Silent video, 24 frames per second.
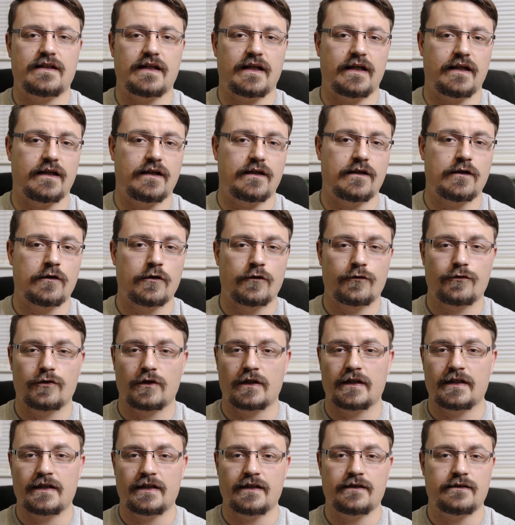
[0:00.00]
and
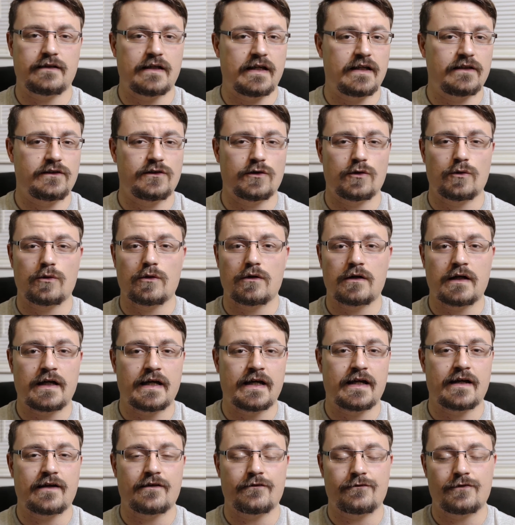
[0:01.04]
hopefully Daniel will
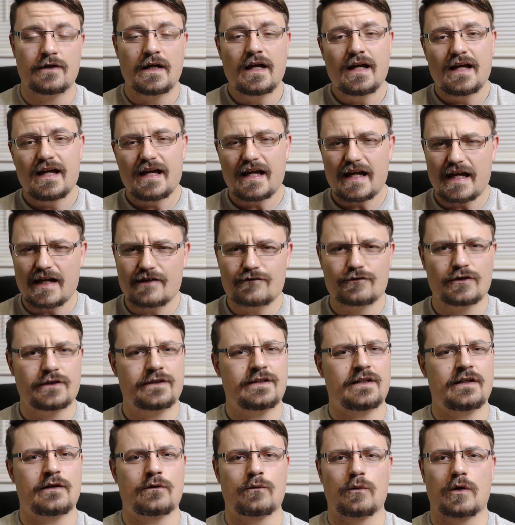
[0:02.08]
have
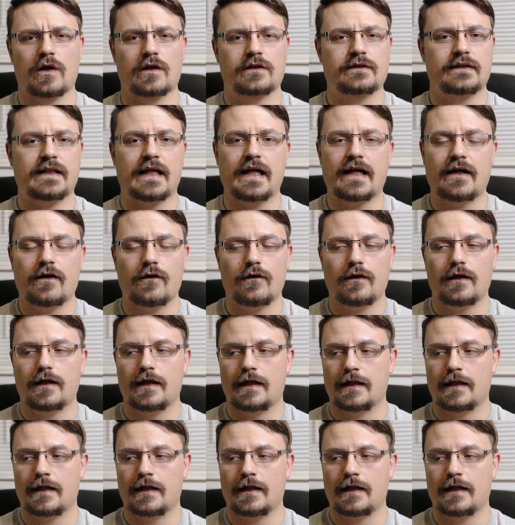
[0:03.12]
everything worked out.